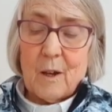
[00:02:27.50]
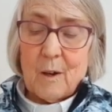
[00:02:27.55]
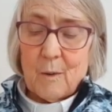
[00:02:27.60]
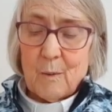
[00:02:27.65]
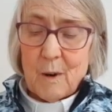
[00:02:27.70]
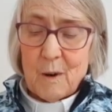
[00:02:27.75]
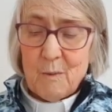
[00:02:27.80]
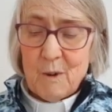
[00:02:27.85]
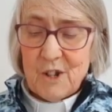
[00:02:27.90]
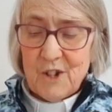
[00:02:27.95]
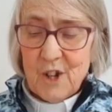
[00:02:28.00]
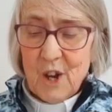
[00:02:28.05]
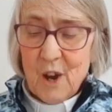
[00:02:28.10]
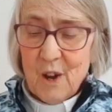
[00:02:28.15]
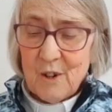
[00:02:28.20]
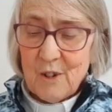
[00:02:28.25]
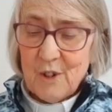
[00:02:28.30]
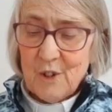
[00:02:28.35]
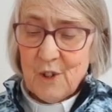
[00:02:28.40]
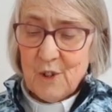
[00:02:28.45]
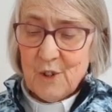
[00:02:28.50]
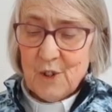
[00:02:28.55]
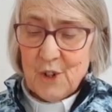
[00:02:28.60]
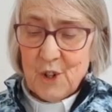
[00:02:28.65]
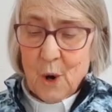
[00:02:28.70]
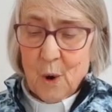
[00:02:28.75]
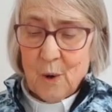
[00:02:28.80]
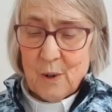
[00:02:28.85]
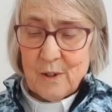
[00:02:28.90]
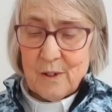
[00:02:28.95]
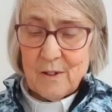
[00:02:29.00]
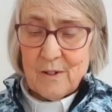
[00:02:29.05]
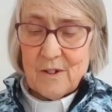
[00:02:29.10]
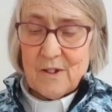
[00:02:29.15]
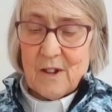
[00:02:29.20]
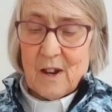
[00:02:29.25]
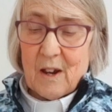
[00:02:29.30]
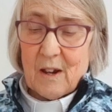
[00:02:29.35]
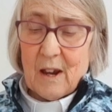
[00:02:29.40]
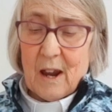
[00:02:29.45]
We return to
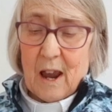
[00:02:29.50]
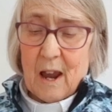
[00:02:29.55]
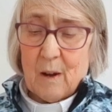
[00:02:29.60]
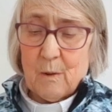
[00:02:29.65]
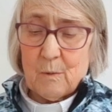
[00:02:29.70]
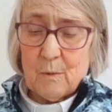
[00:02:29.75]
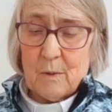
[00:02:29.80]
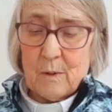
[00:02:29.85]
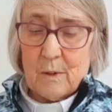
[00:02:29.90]
John's account.